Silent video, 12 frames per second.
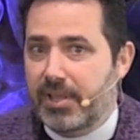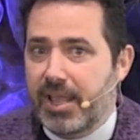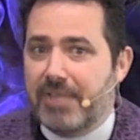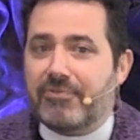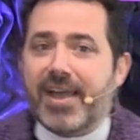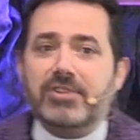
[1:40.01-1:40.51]

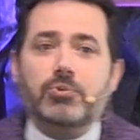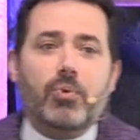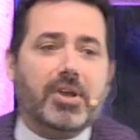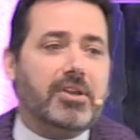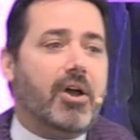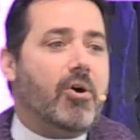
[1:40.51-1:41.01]
In fact,
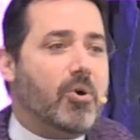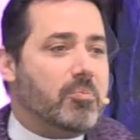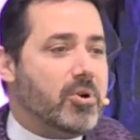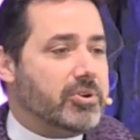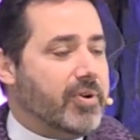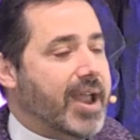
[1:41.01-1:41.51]
one
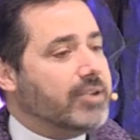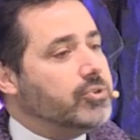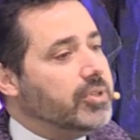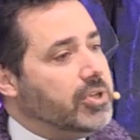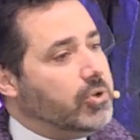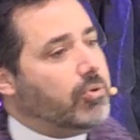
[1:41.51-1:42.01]
homeowner
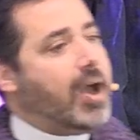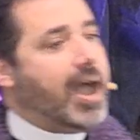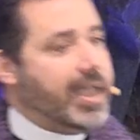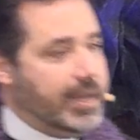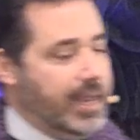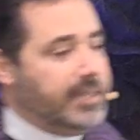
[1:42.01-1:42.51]
actually
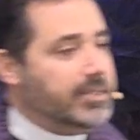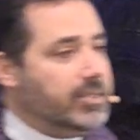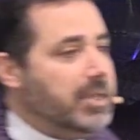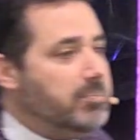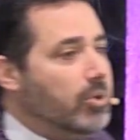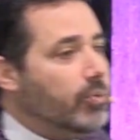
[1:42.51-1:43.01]
cried and
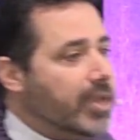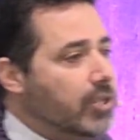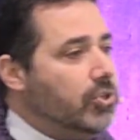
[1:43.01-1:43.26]
said, "Marie,